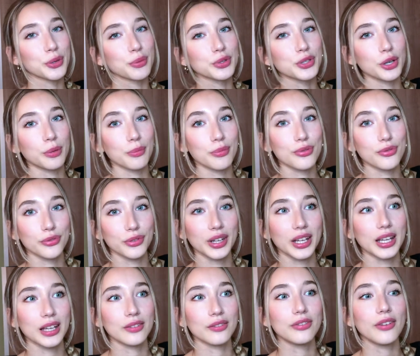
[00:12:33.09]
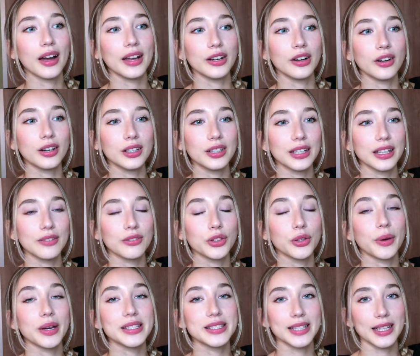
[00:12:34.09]
and term three in fine art, even
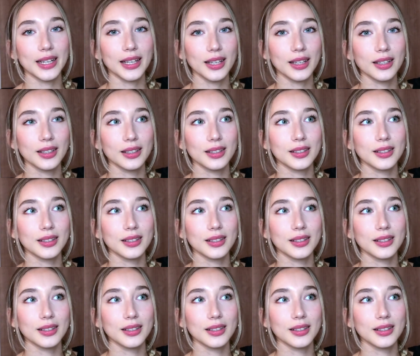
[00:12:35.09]
though I did it.